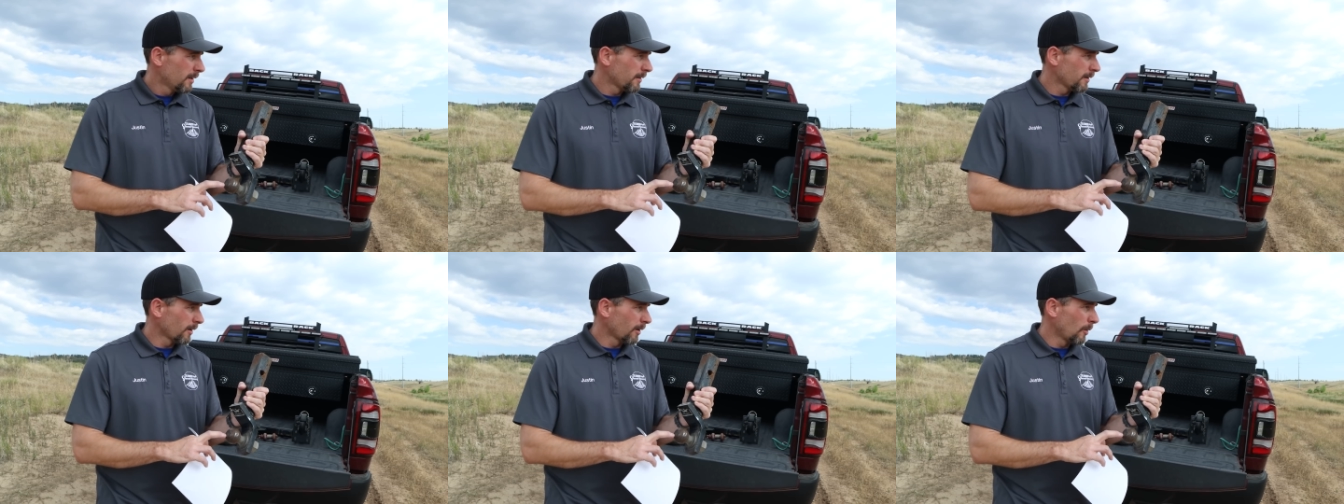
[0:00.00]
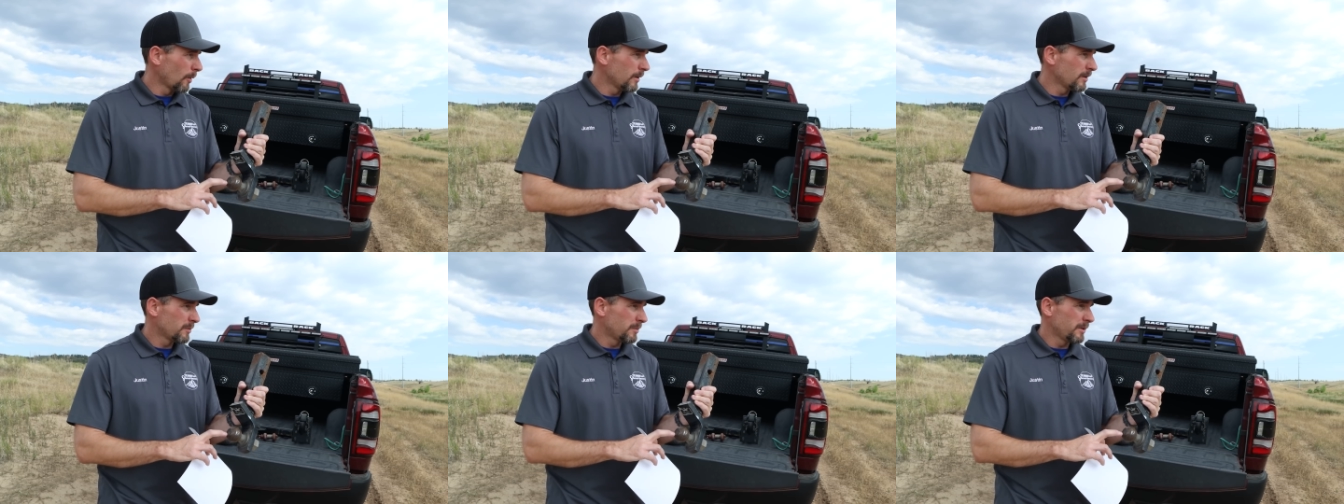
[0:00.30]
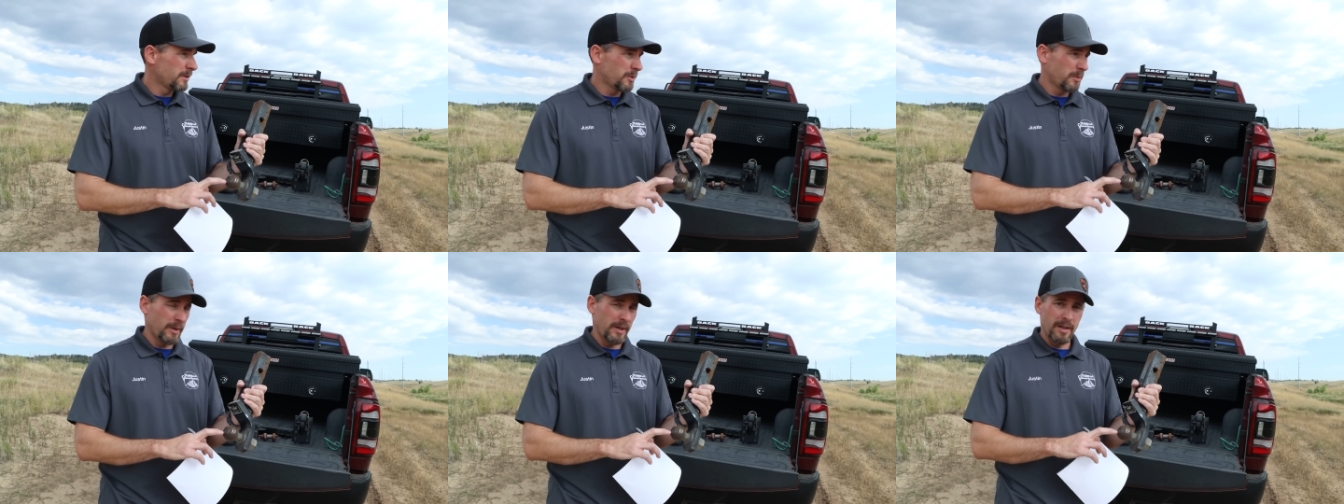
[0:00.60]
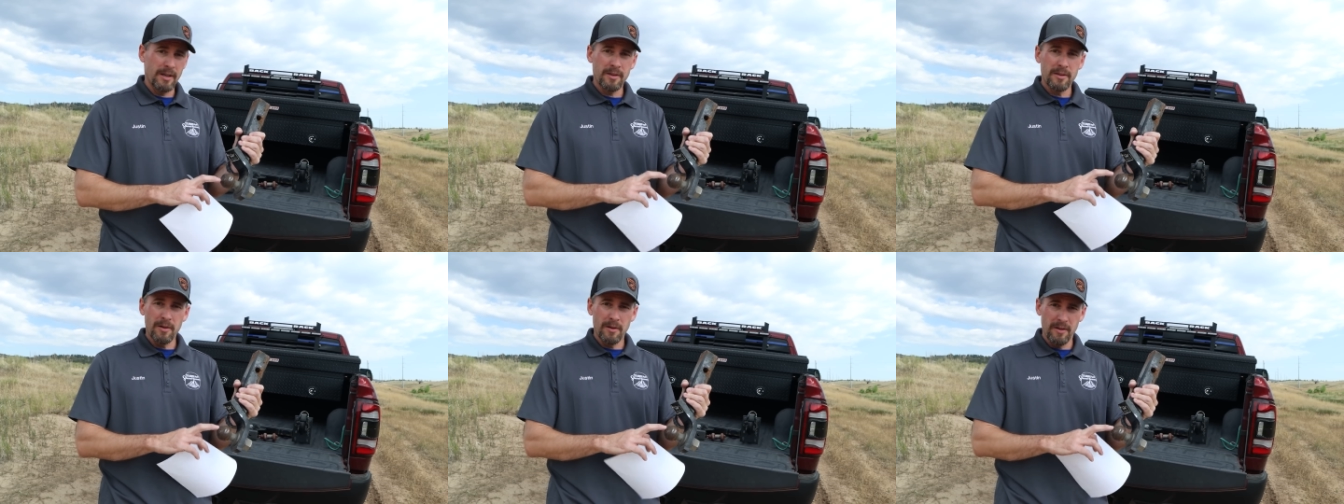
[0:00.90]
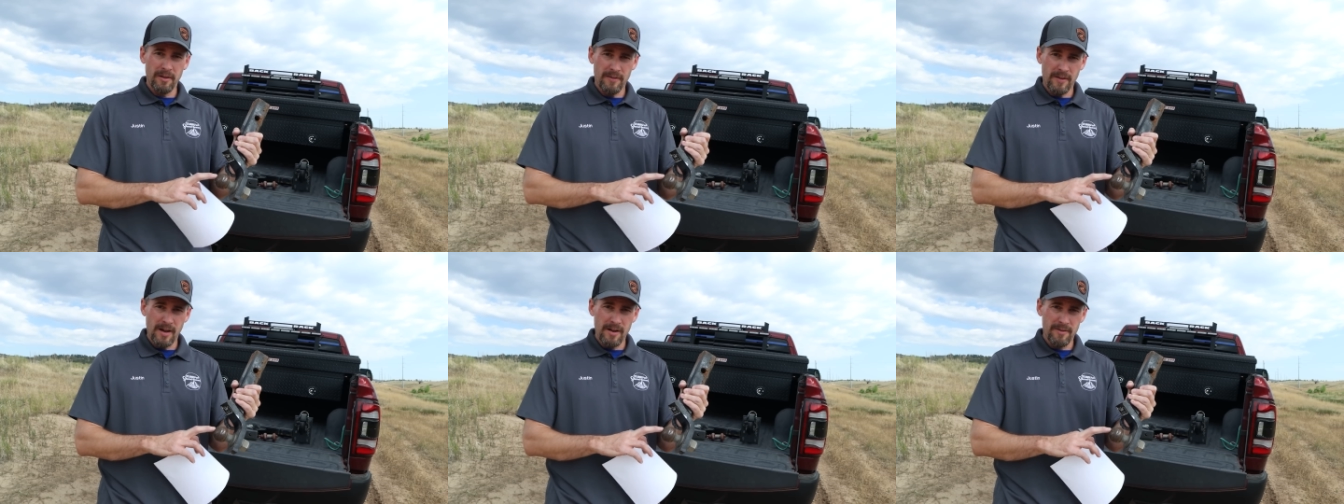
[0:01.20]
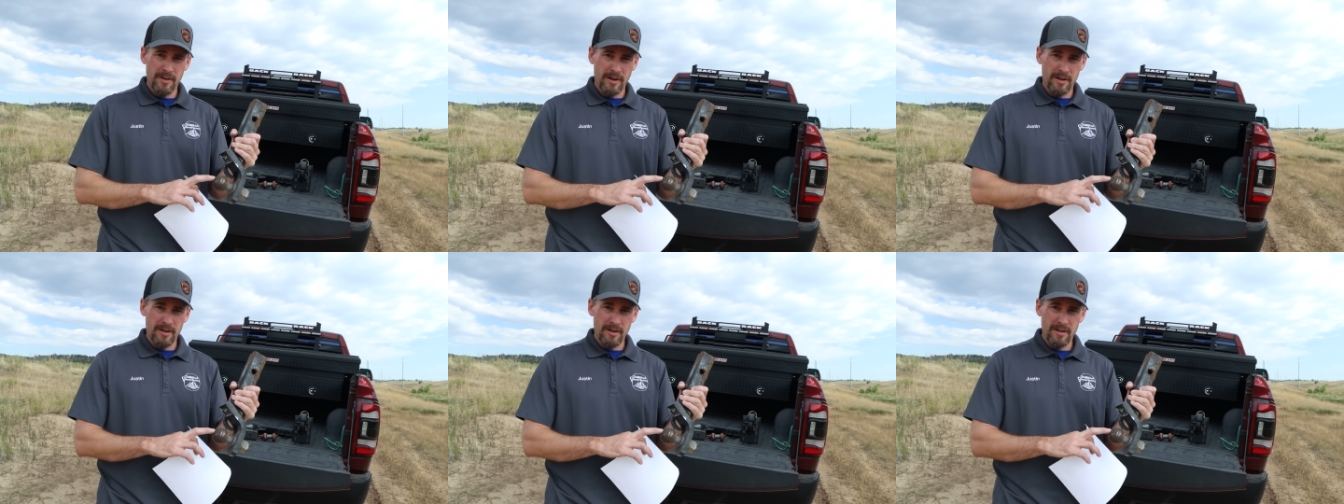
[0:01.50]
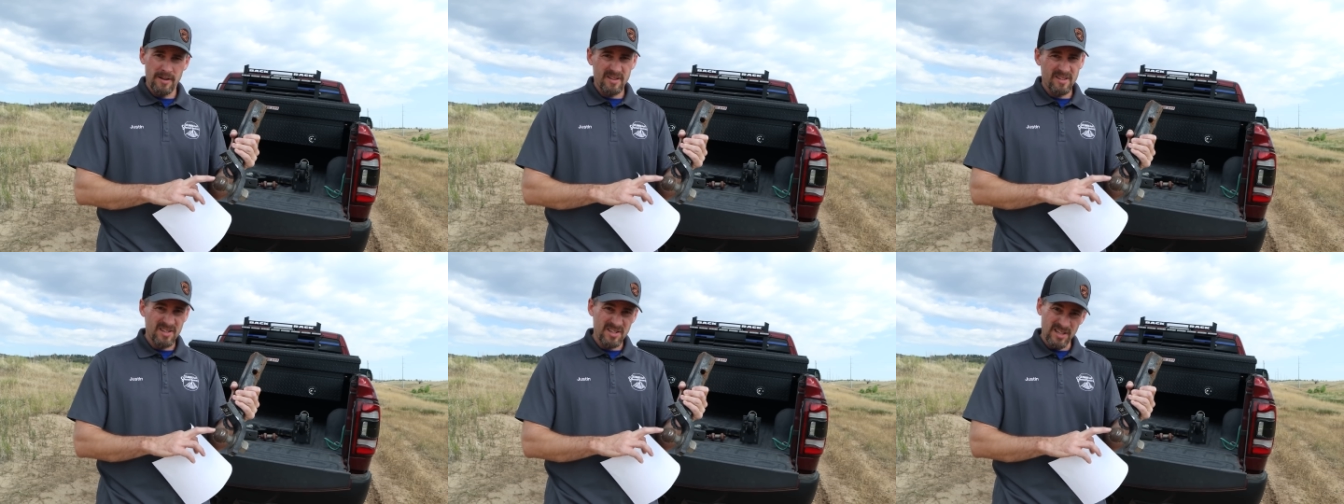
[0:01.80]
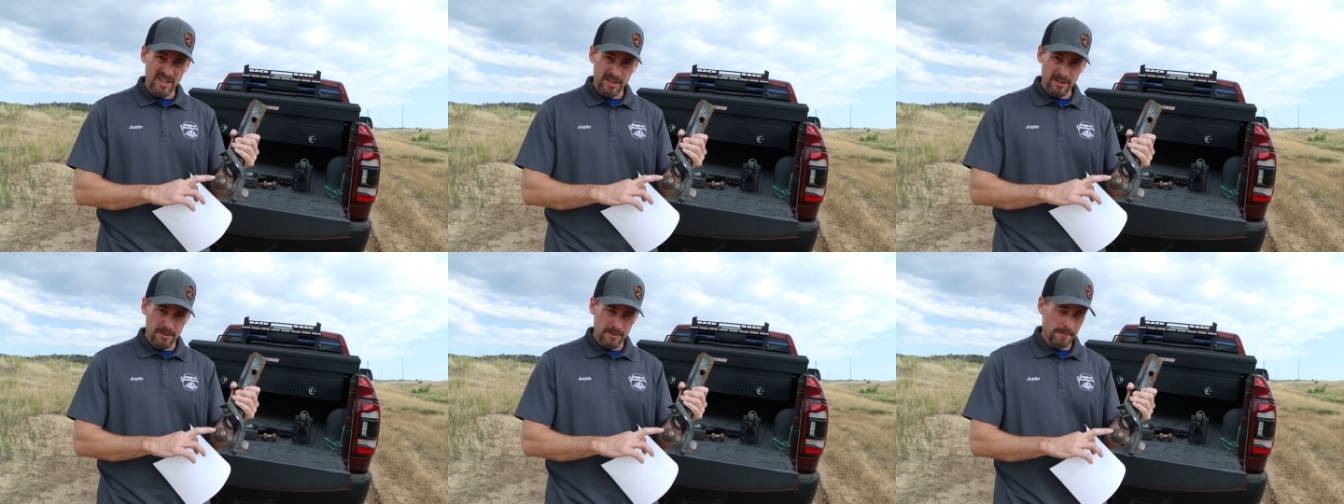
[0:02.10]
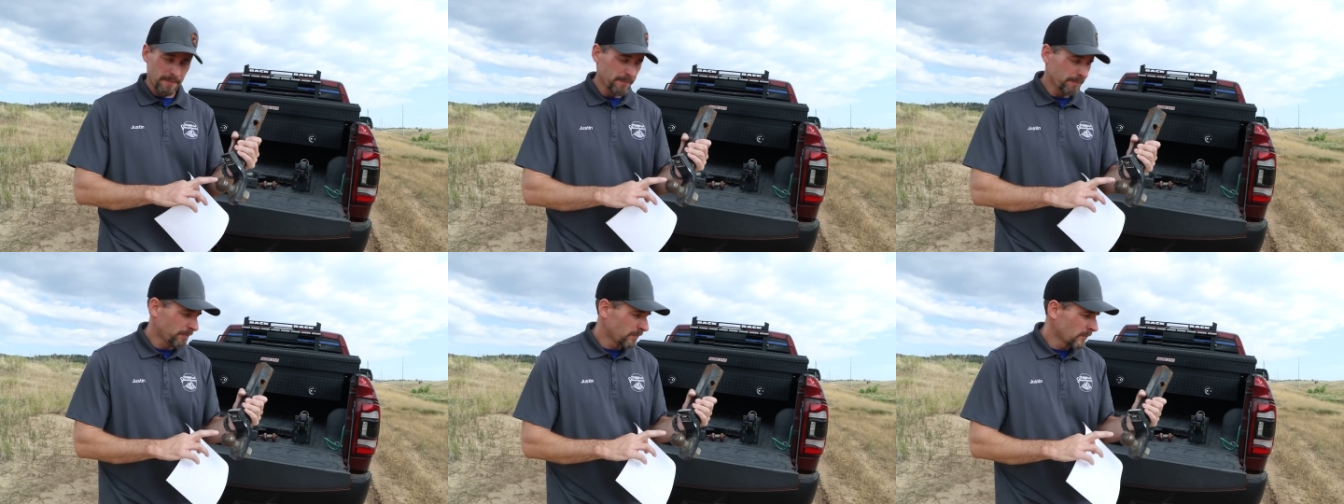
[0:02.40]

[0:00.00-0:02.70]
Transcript: They're always between 3,500 and 6.